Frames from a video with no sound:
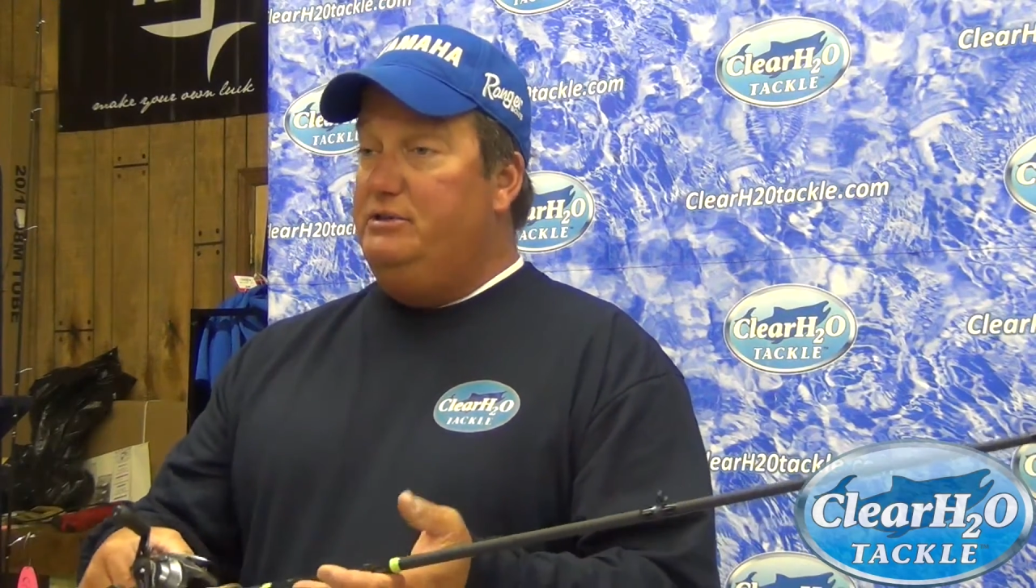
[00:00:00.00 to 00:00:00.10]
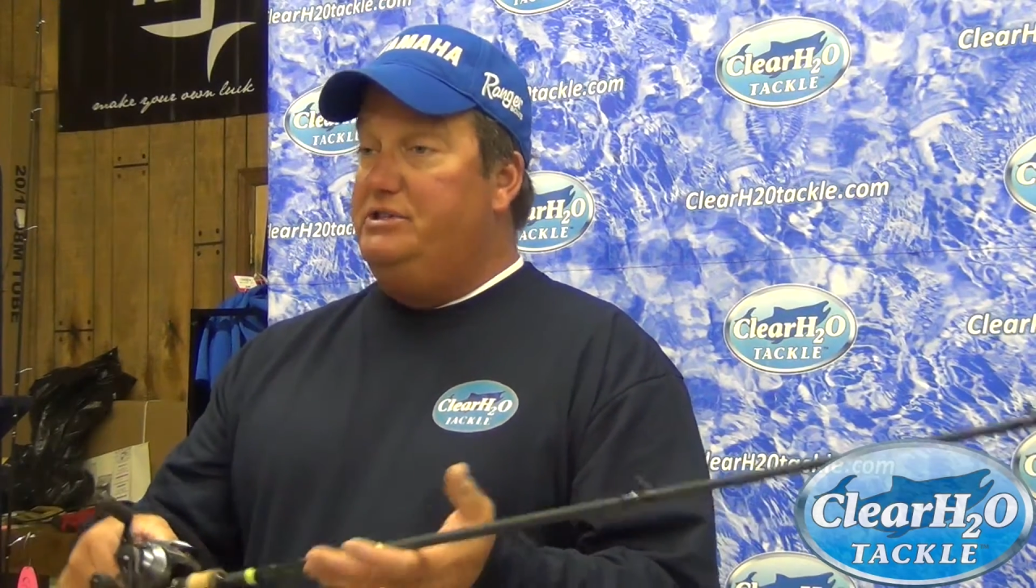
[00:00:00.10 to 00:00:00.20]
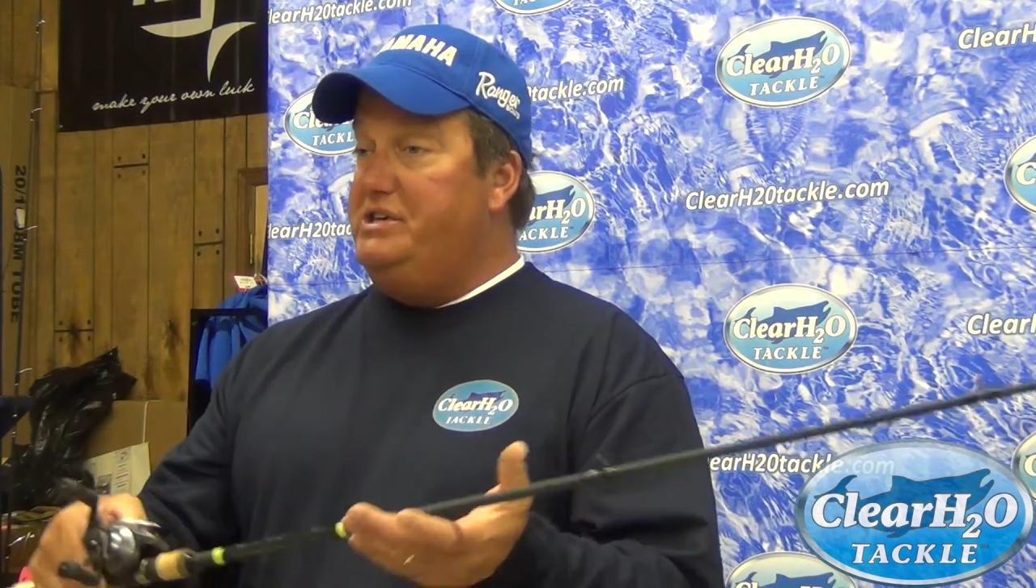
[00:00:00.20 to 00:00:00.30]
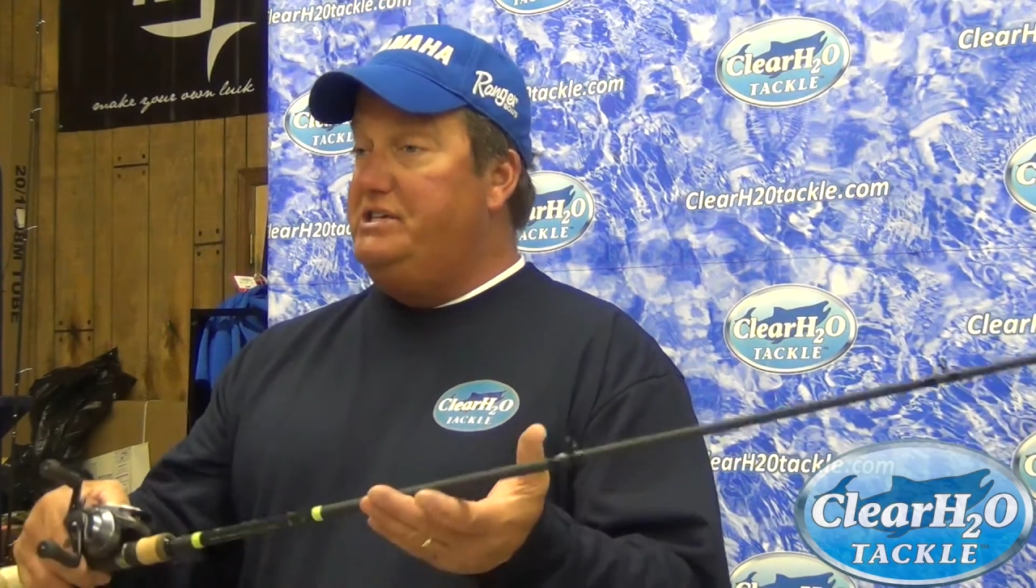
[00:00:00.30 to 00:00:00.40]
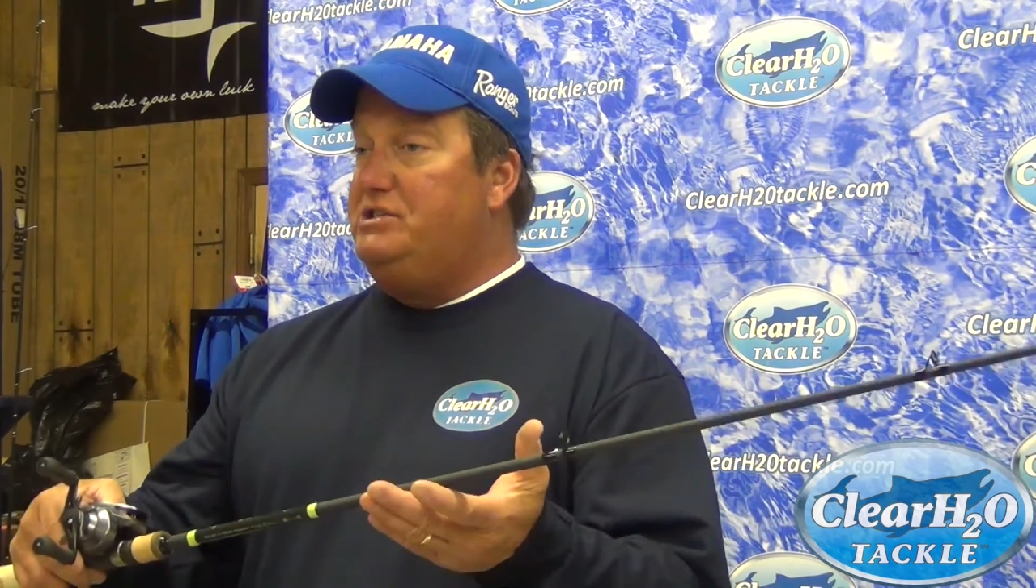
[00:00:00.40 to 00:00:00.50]

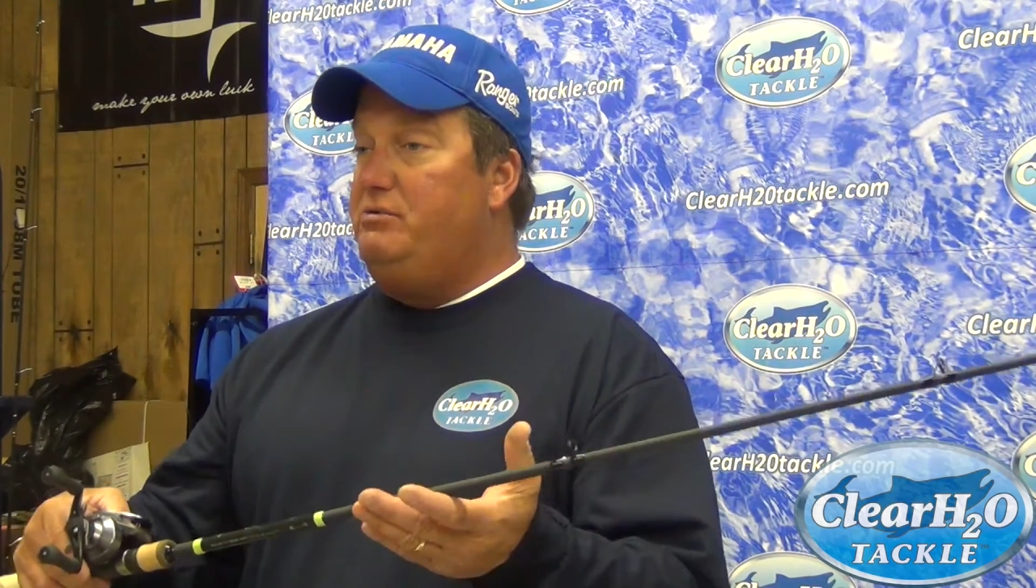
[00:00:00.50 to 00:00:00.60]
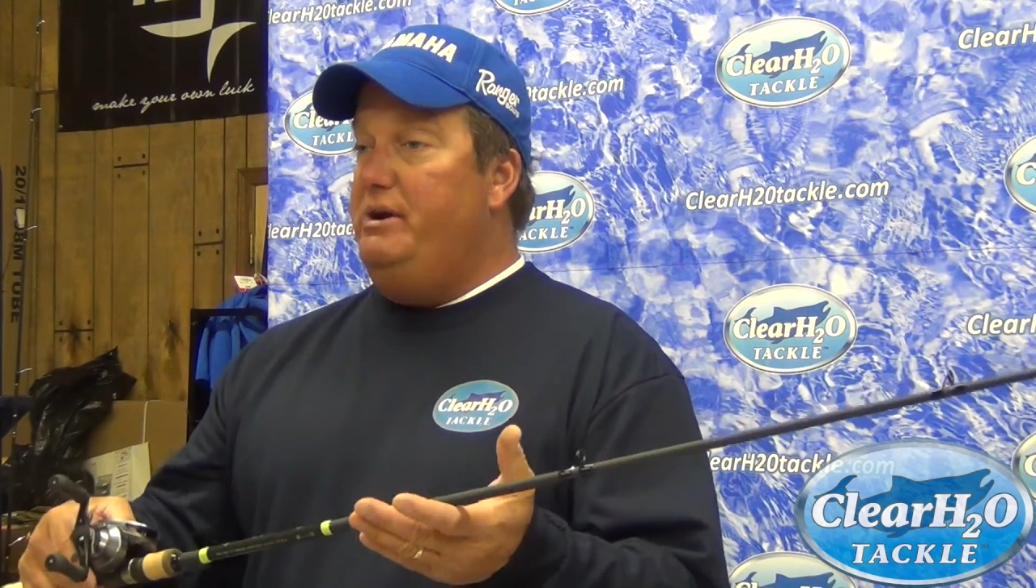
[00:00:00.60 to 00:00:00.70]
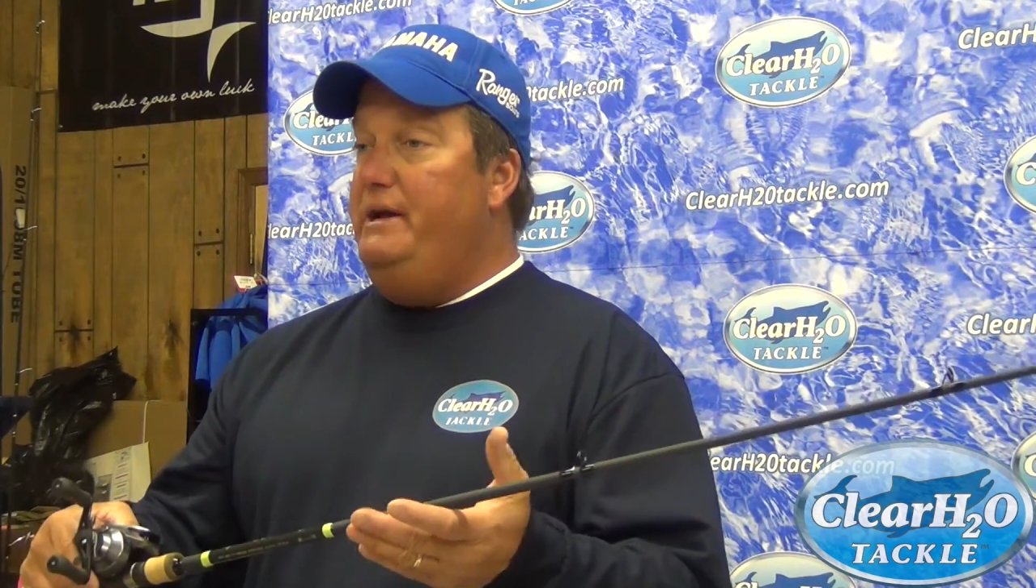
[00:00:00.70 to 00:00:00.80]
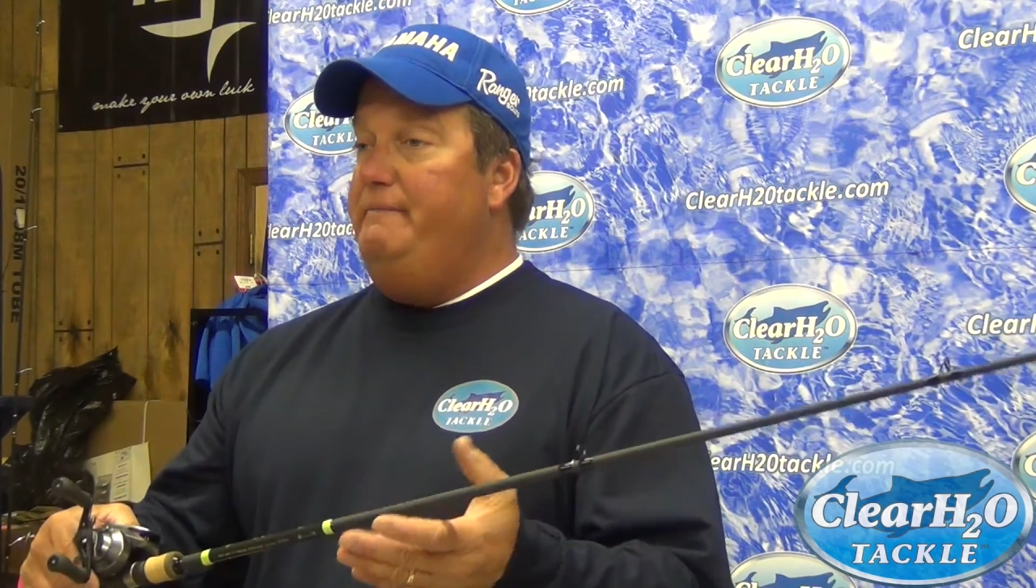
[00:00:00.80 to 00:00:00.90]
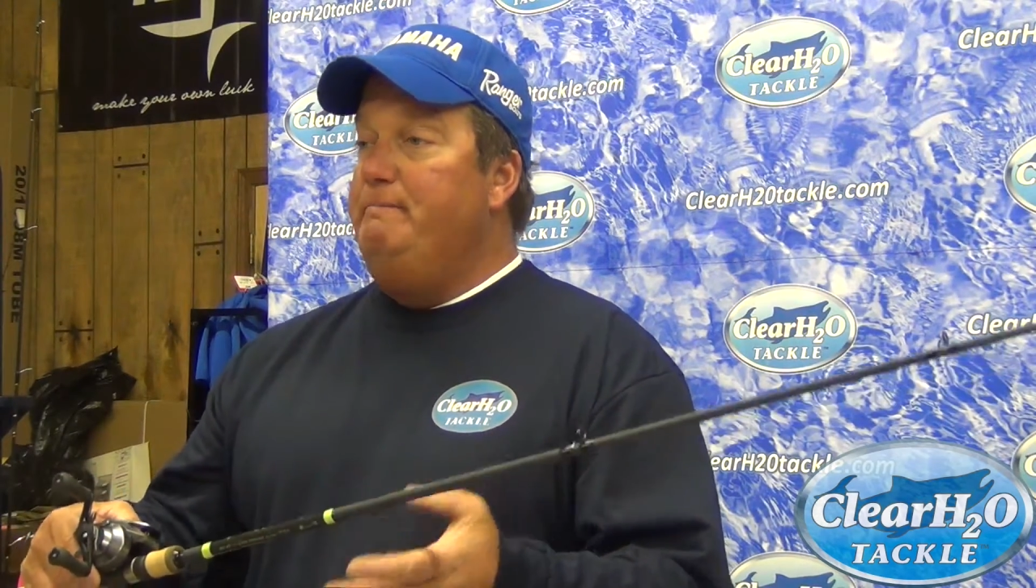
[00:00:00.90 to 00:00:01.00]

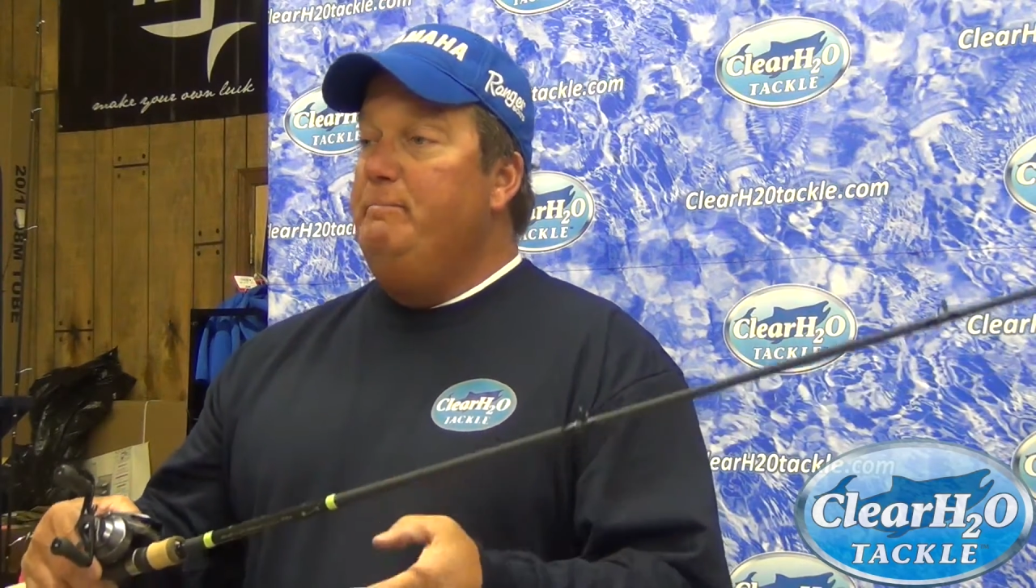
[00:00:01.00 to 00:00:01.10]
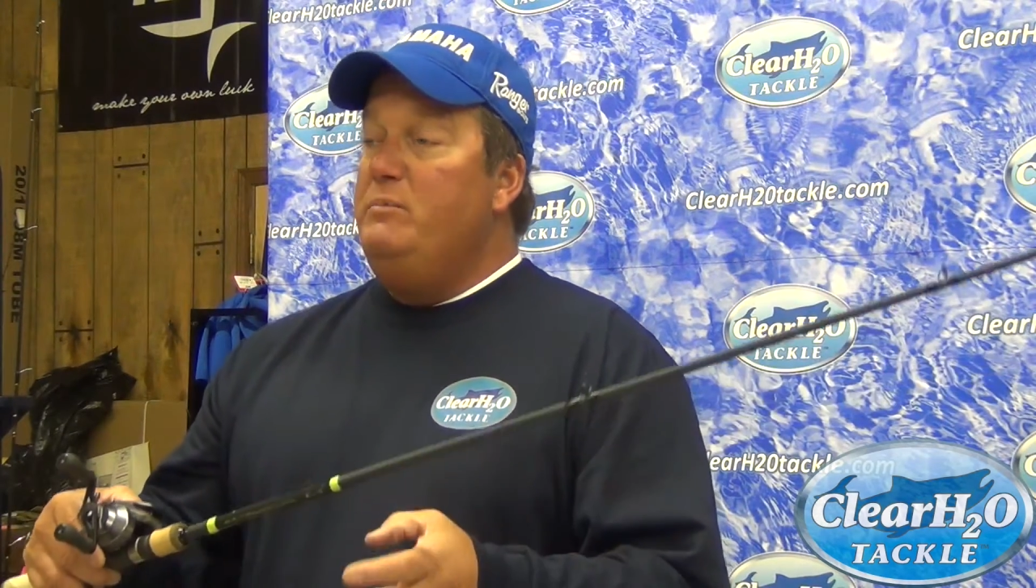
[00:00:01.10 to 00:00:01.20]
6.3.